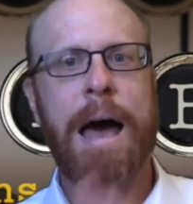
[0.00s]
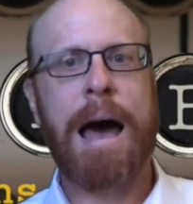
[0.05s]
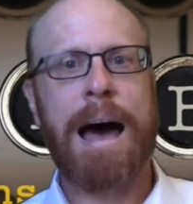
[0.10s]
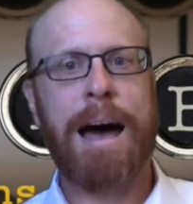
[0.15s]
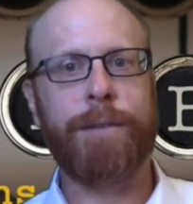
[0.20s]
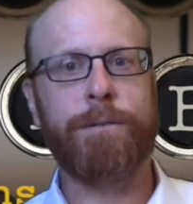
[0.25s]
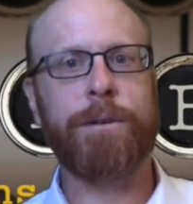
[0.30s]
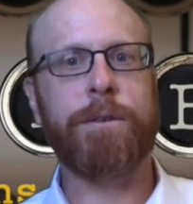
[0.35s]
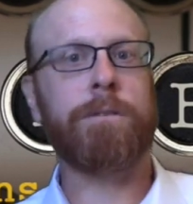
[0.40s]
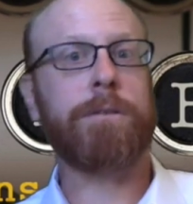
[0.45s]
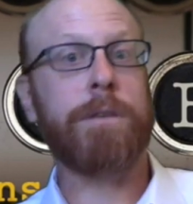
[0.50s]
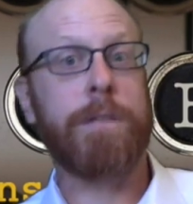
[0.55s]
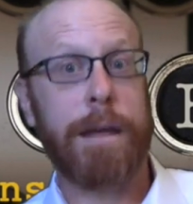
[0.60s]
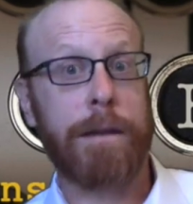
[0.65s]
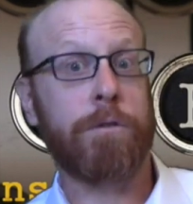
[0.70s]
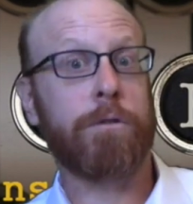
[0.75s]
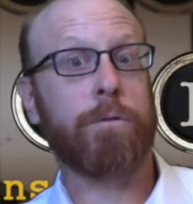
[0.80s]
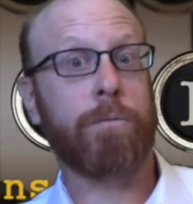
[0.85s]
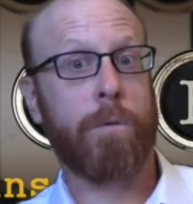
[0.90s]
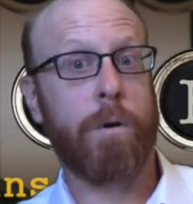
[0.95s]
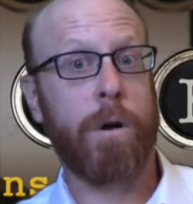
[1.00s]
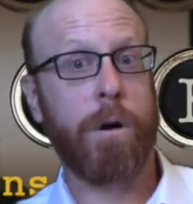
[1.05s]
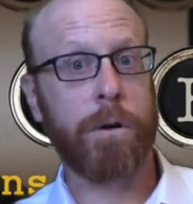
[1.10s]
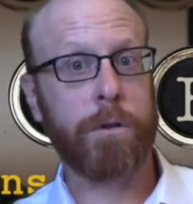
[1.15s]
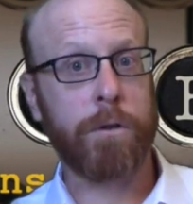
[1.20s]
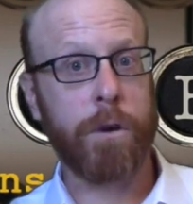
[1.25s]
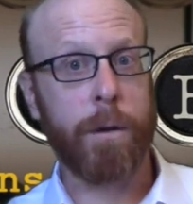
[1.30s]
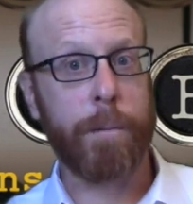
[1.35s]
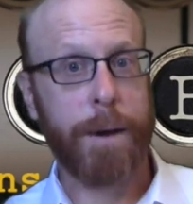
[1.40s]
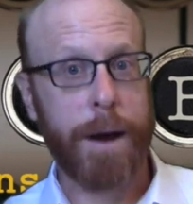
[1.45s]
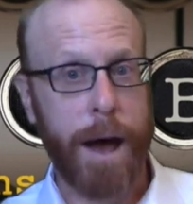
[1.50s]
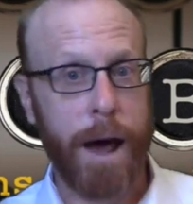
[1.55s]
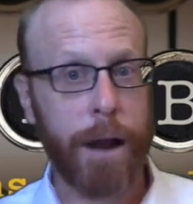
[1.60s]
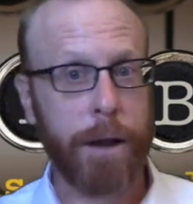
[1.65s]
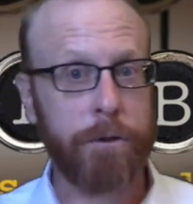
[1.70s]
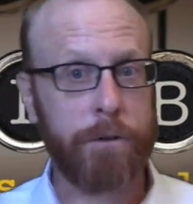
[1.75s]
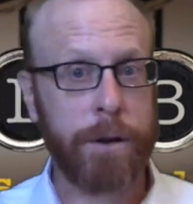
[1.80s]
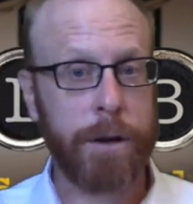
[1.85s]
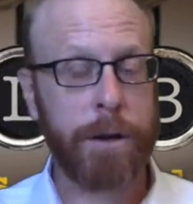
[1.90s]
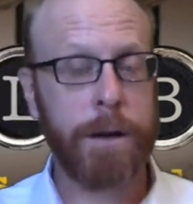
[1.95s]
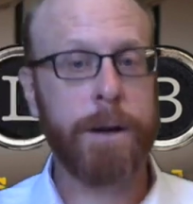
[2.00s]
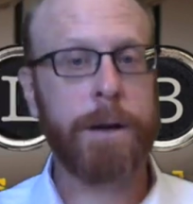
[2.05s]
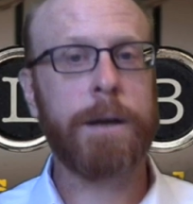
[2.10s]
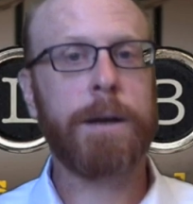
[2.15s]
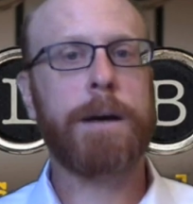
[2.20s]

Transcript: Obviously, that's the wrong terminology.